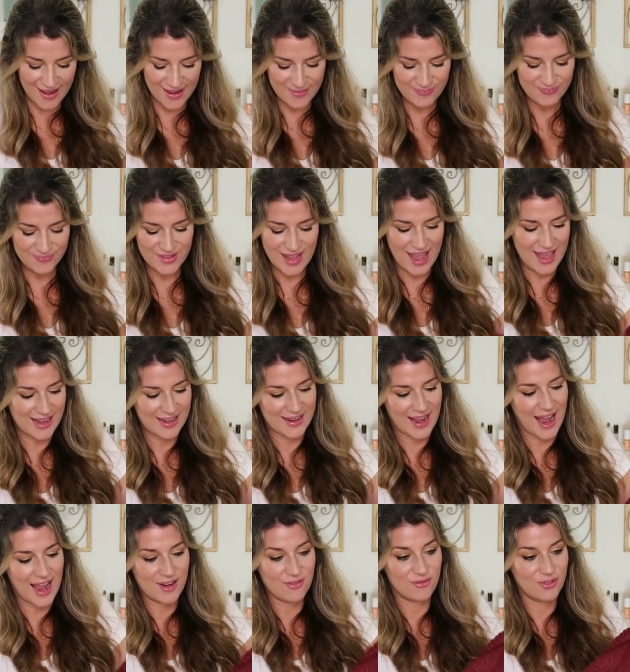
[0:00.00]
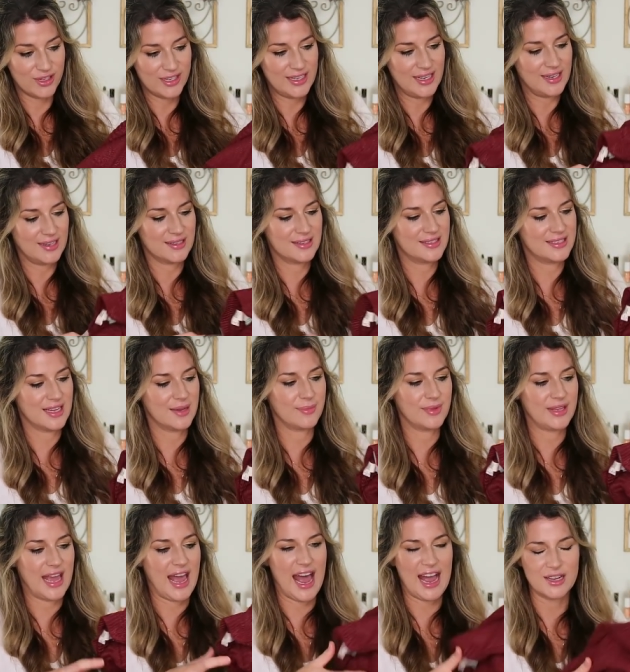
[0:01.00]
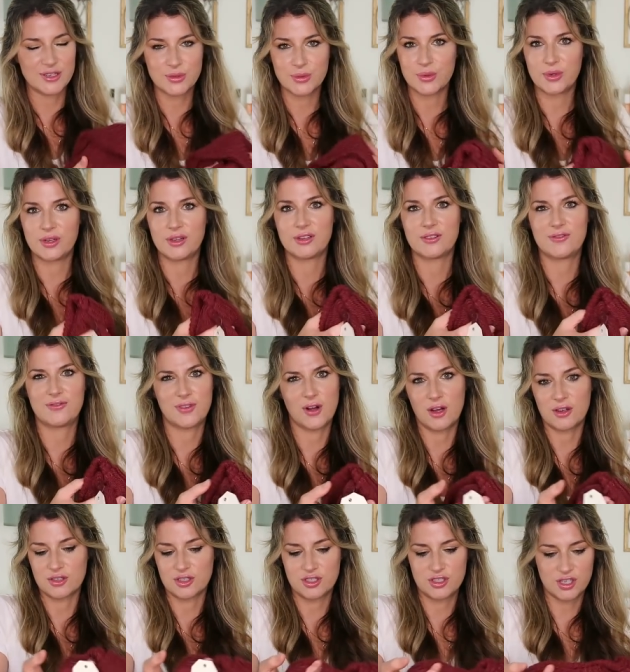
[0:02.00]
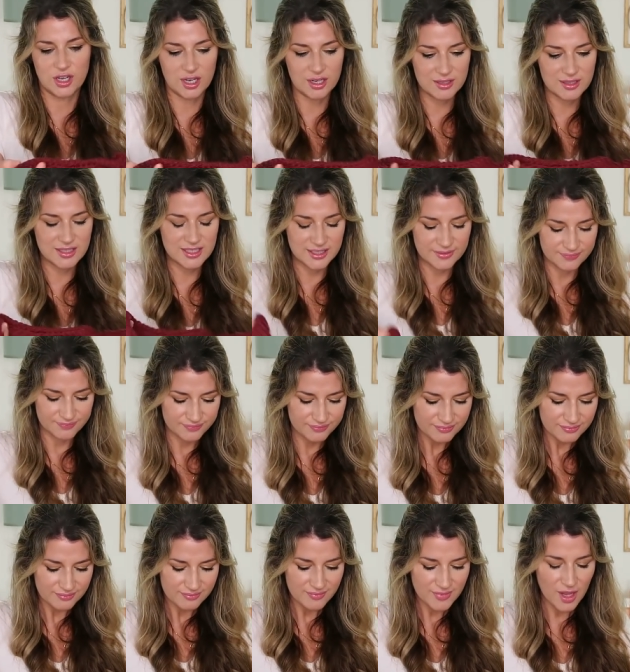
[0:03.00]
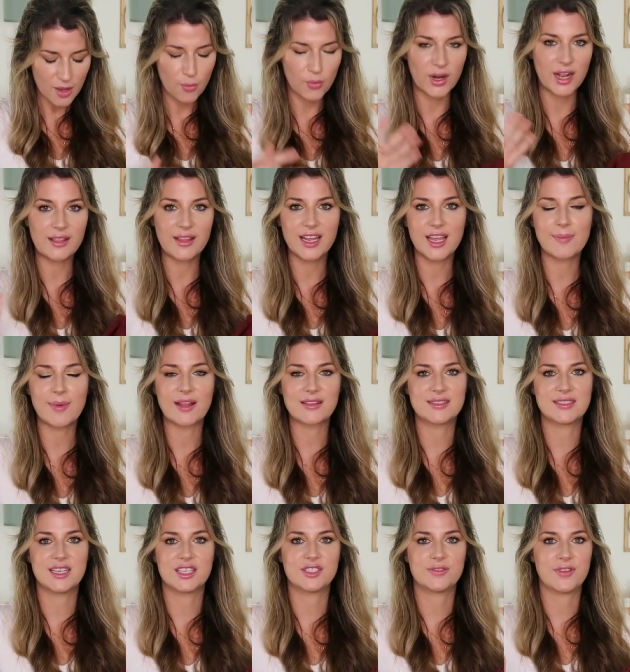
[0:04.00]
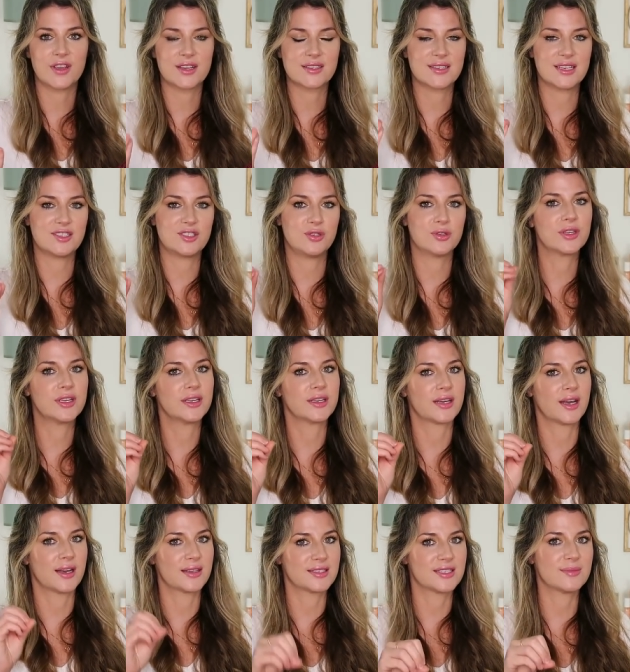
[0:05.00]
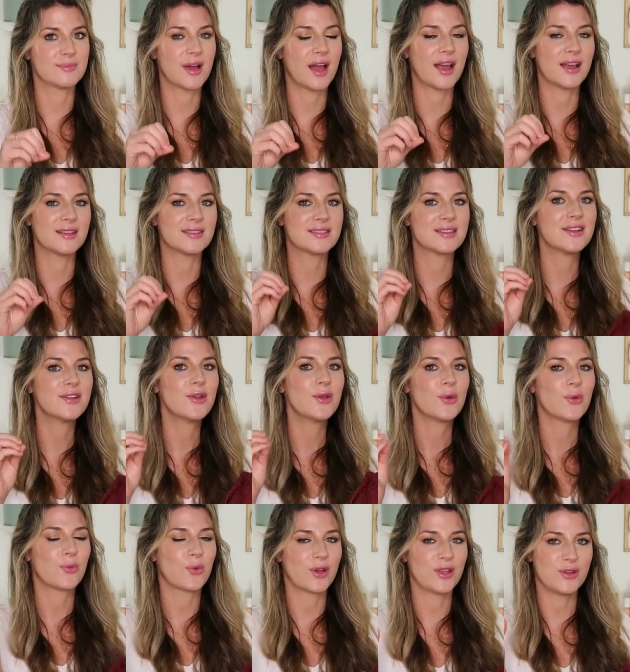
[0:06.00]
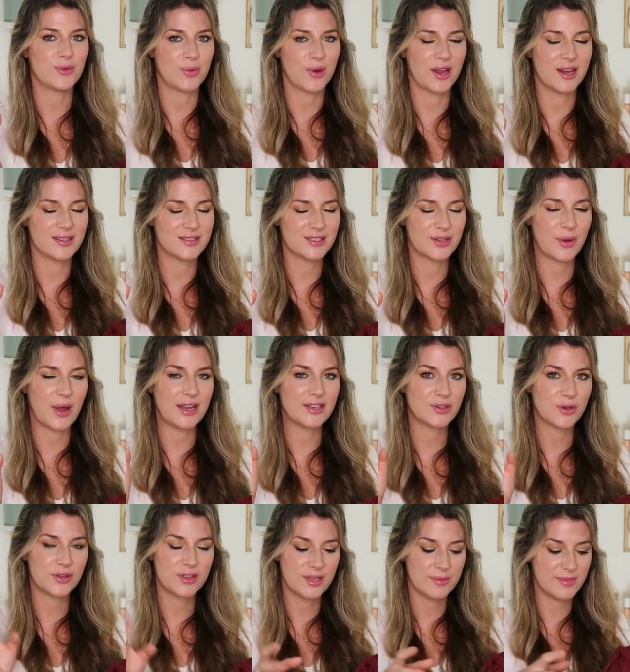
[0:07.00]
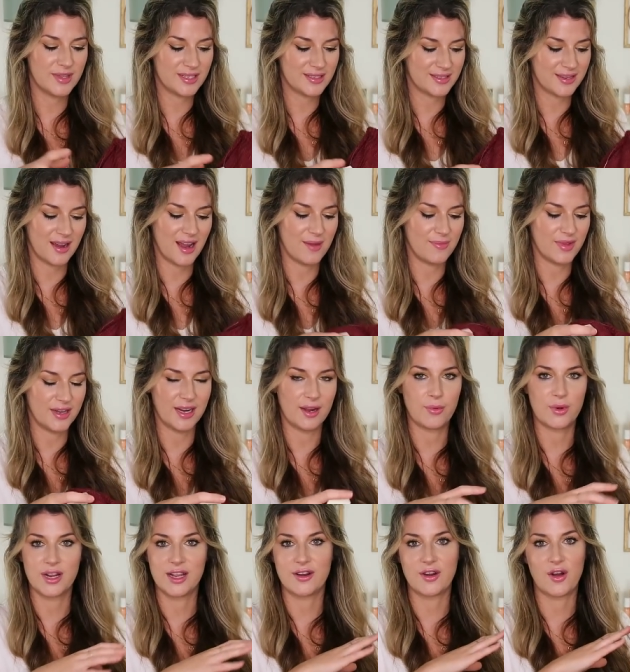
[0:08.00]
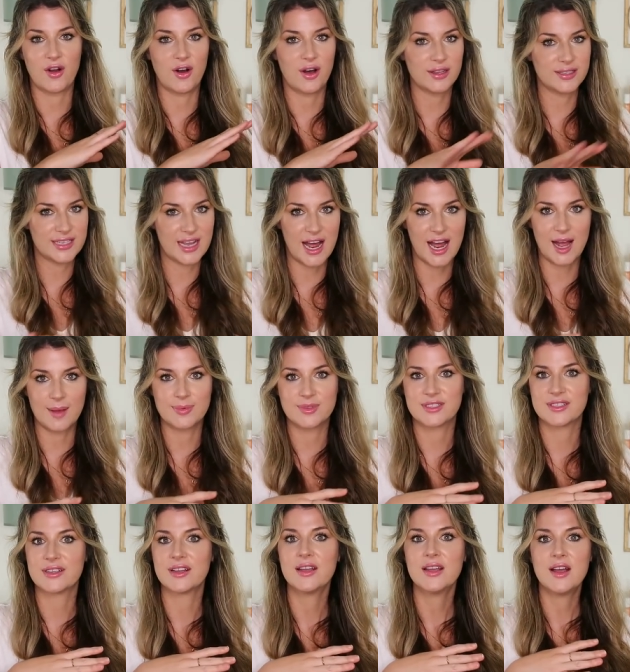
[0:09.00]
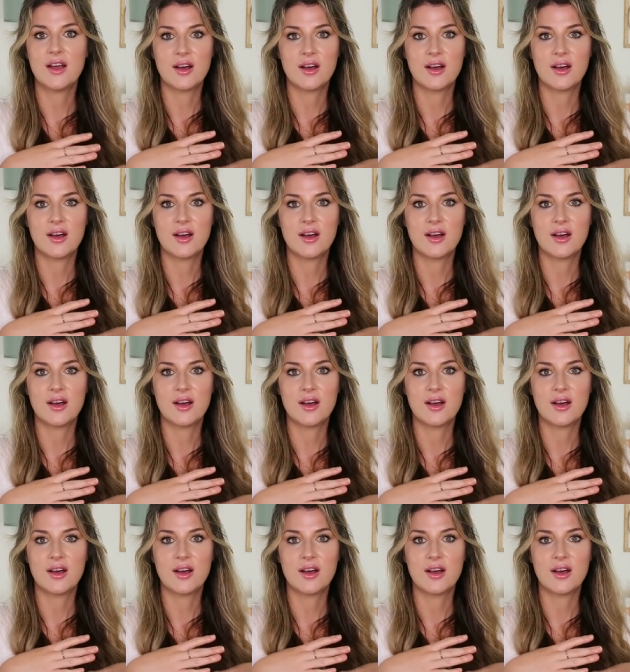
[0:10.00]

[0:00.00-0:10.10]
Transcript: Um, and I really needed some casual fall shirts. What I like about Stitch Fix is you can customize what you want. So I told them this time that I wanted all tops,